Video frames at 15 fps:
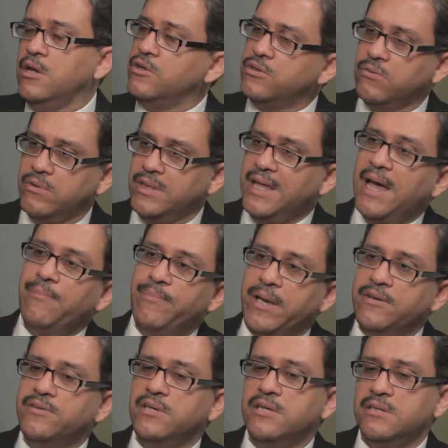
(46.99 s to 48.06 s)
So in that,
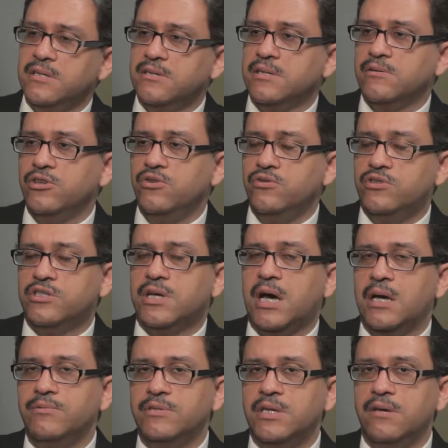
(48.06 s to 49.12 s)
basically, there's a huge
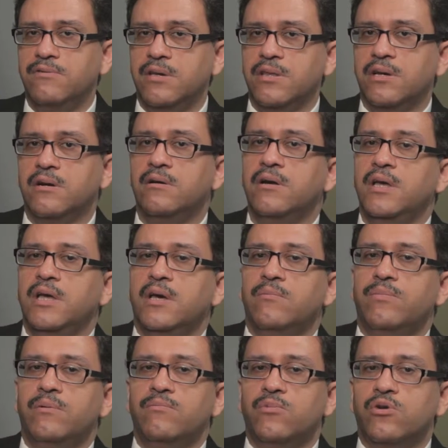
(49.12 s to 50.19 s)
time saving there.
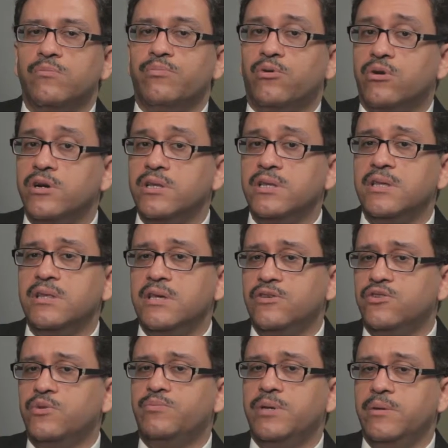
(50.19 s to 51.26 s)
But more importantly,
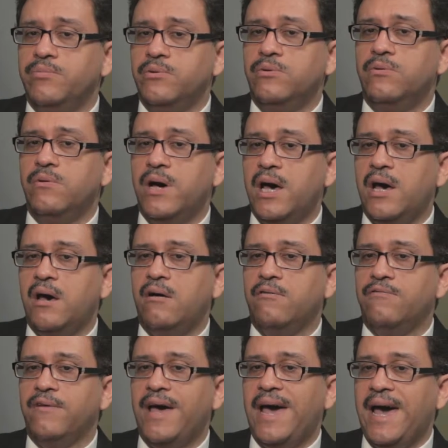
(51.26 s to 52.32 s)
these are people who
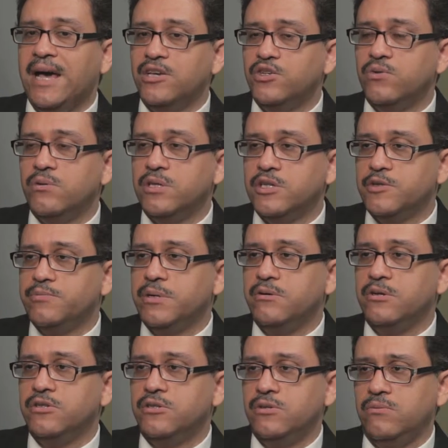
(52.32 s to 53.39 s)
have actual
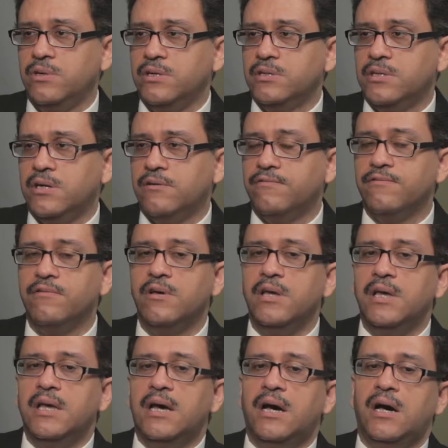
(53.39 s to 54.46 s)
experience doing stuff.
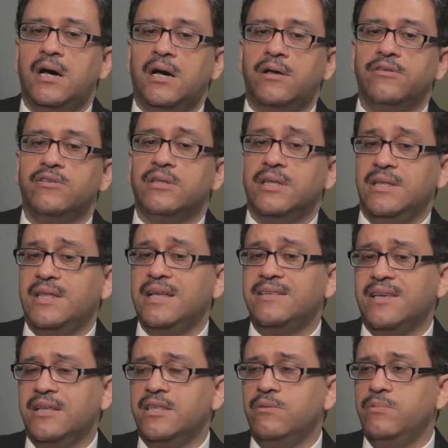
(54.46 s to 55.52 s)
They
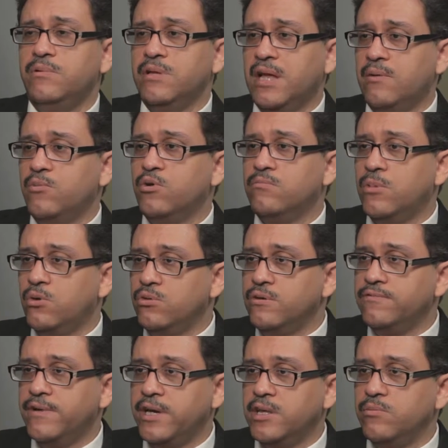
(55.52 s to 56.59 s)
tend to be a lot more
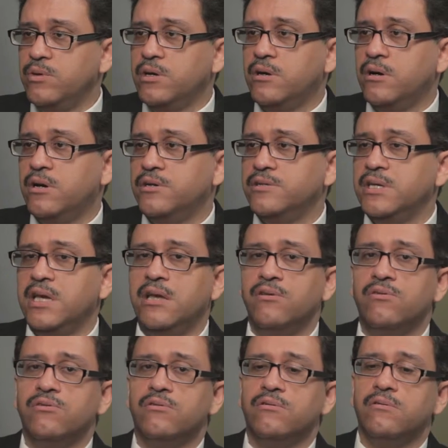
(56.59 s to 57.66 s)
motivated because
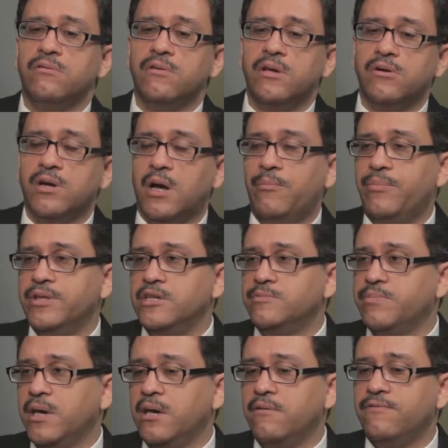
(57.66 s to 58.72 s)
either their company's
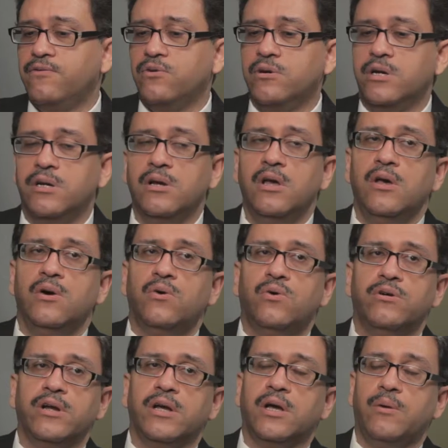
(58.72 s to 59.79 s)
paying for it
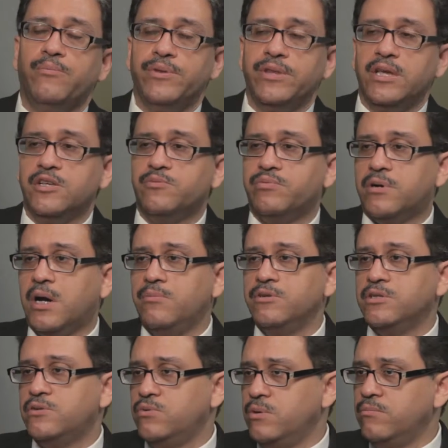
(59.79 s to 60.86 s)
or the company has
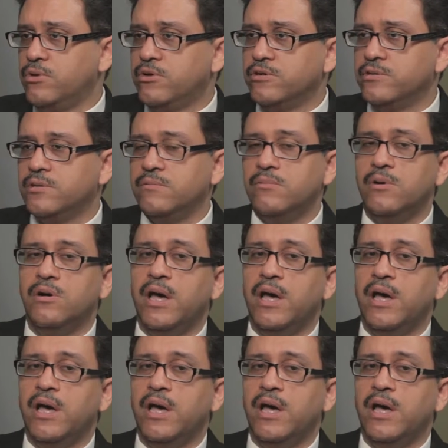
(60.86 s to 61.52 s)
promised to reimburse them.